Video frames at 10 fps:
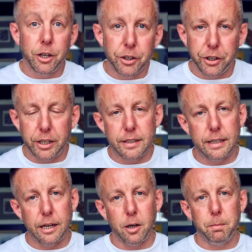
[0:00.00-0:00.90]
you can
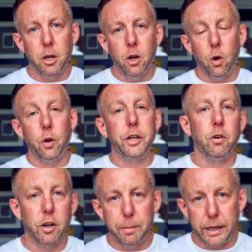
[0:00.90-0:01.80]
set up all your
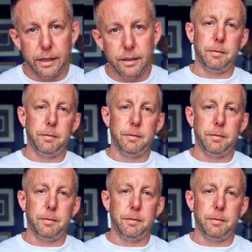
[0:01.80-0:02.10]
automated